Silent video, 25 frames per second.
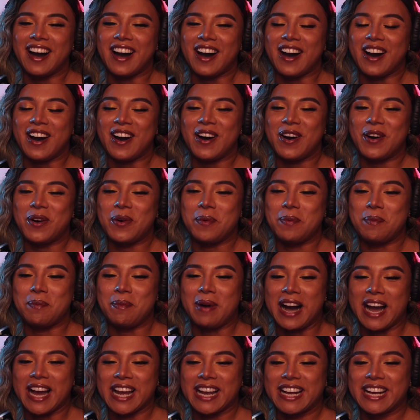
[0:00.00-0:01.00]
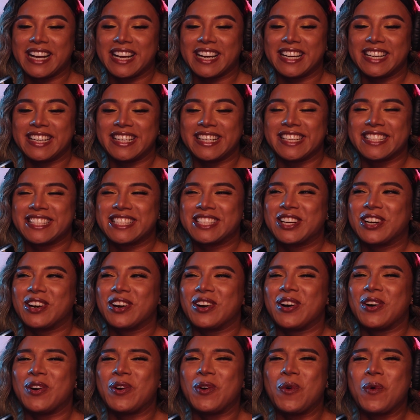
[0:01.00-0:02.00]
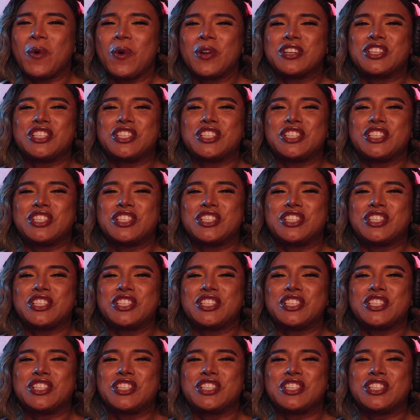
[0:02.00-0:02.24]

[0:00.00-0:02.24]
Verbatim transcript: Oh my goodness, girl.